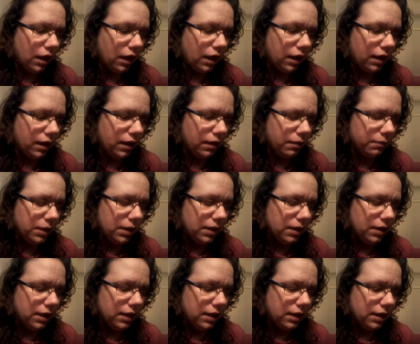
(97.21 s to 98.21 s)
Um,
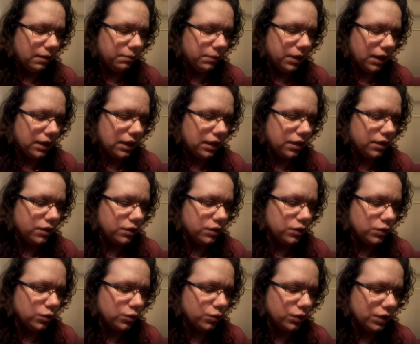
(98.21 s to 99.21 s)
I, I'm not here
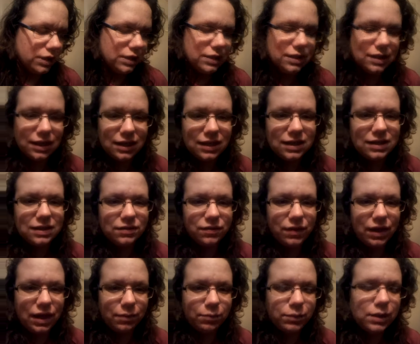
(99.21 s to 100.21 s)
to criticize
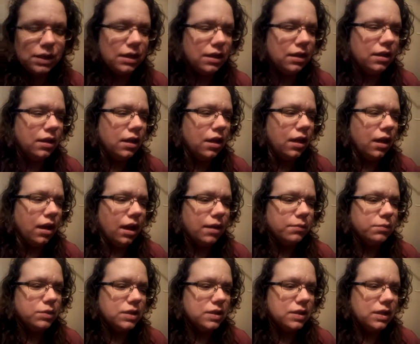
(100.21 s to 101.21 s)
family.
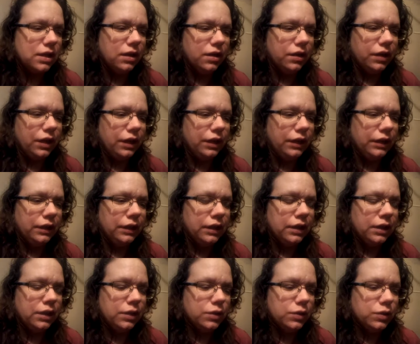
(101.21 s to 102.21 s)
I'm just here
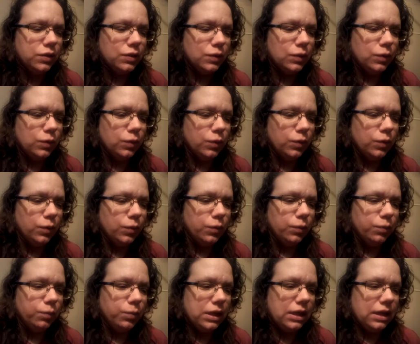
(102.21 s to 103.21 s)
to
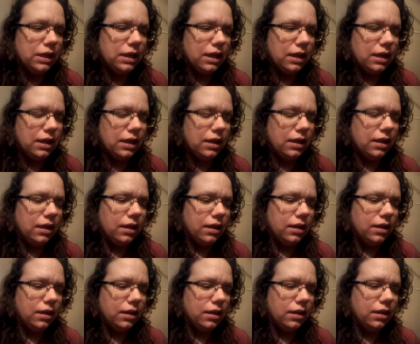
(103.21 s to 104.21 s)
be a,
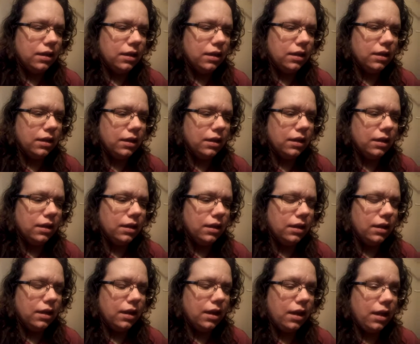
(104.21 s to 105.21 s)

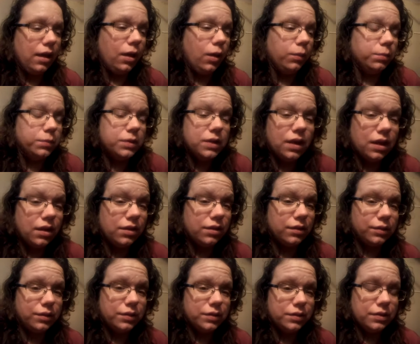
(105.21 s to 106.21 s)
a help to
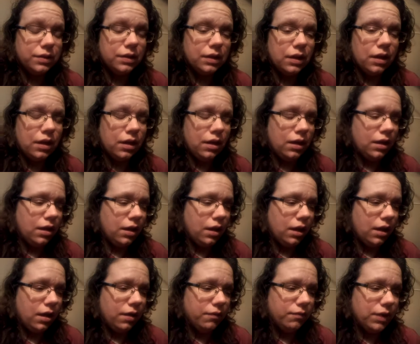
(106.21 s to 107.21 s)
others.
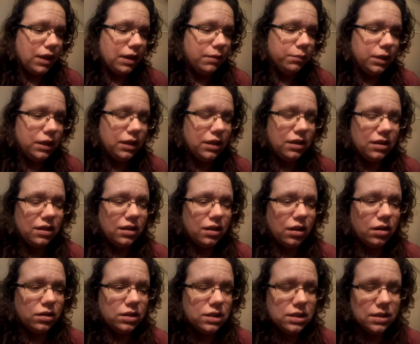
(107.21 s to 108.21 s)
Family
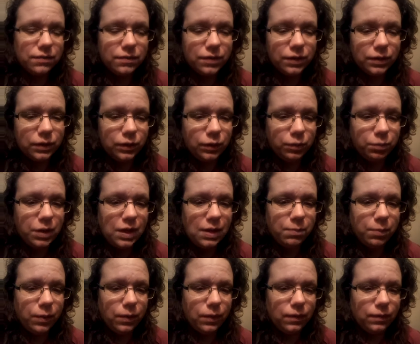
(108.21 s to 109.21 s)
are difficult
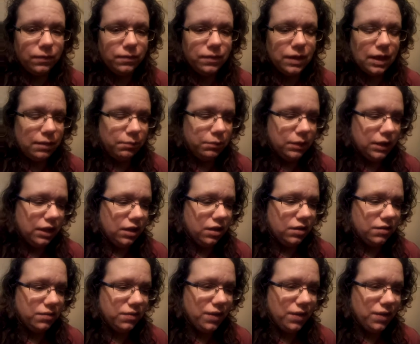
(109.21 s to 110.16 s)
people. Family are